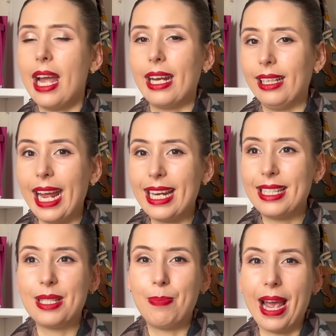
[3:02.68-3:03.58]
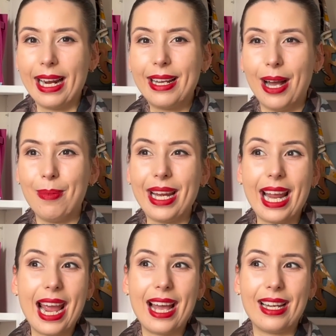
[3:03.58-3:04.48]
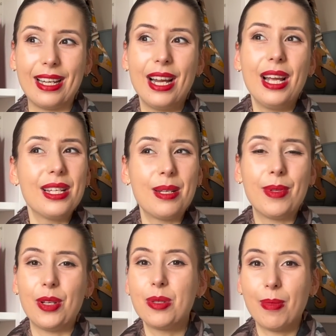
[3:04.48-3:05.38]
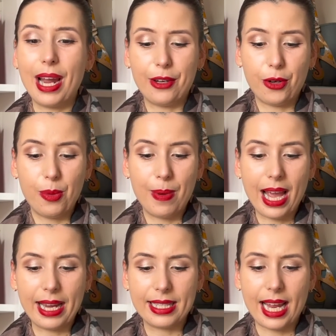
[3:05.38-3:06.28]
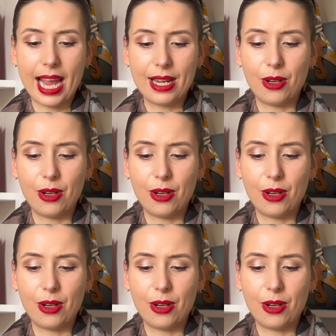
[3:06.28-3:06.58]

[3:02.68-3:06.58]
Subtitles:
Atlantis bag coming out and some of those micro bags, and